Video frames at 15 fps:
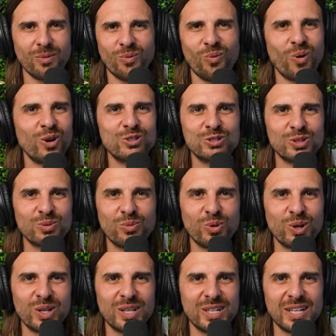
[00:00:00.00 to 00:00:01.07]
what is it
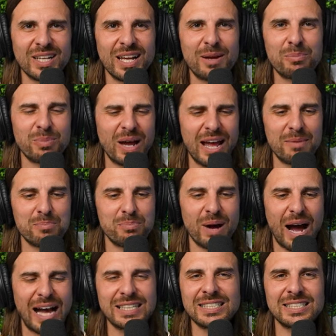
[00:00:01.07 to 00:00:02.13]
really?
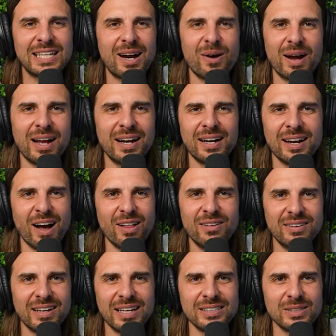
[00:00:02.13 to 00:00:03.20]
I stare at it other
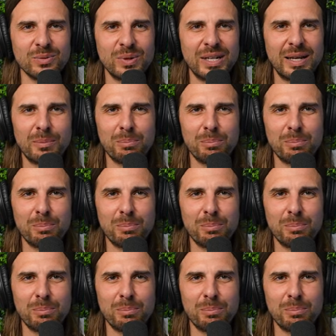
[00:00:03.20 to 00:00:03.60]
days of the week.